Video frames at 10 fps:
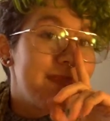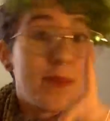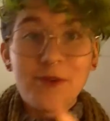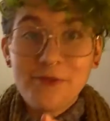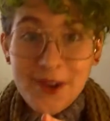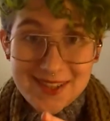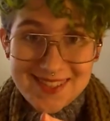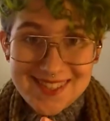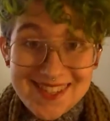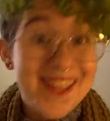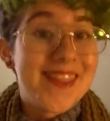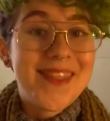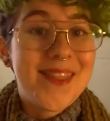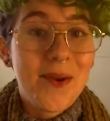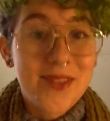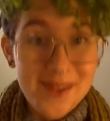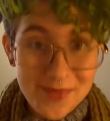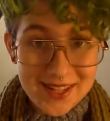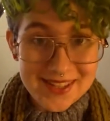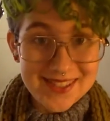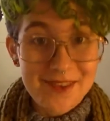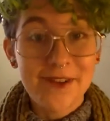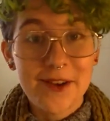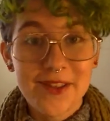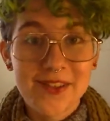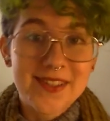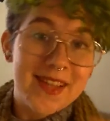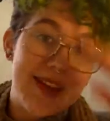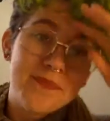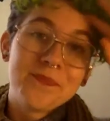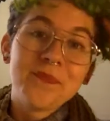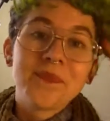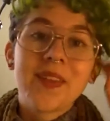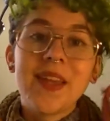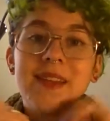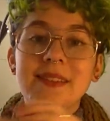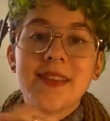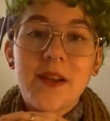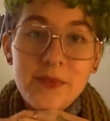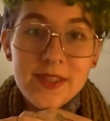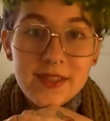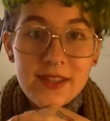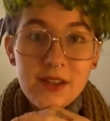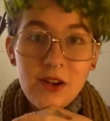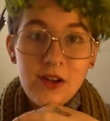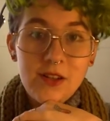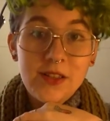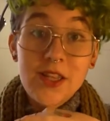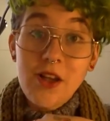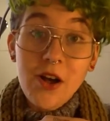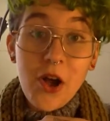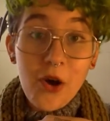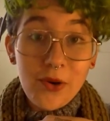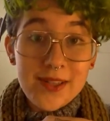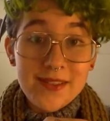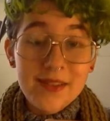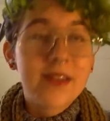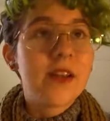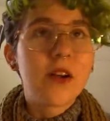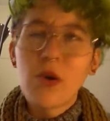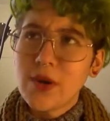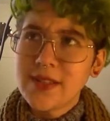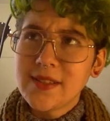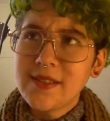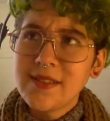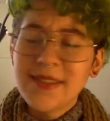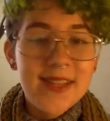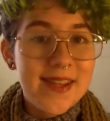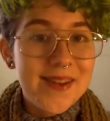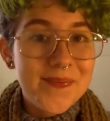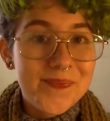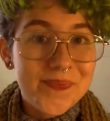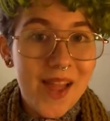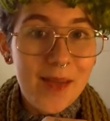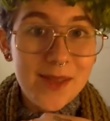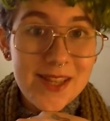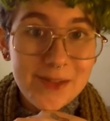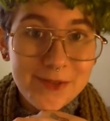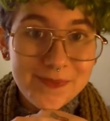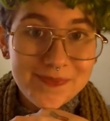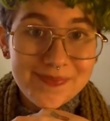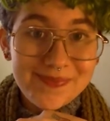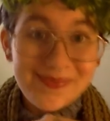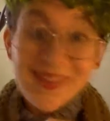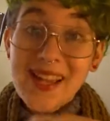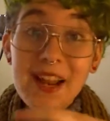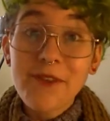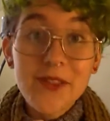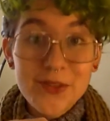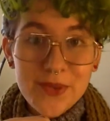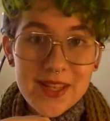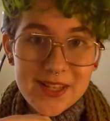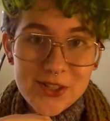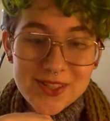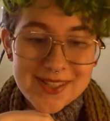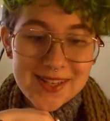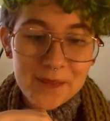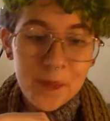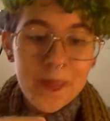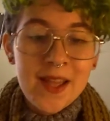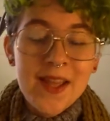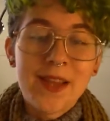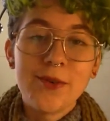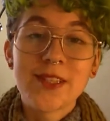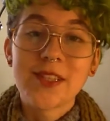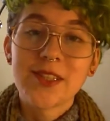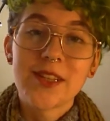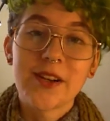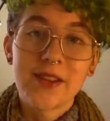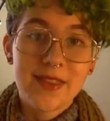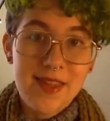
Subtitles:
but first, something else I found on their site is this thing called Young Hoisin tea, I believe. And I found this really interesting. It was considered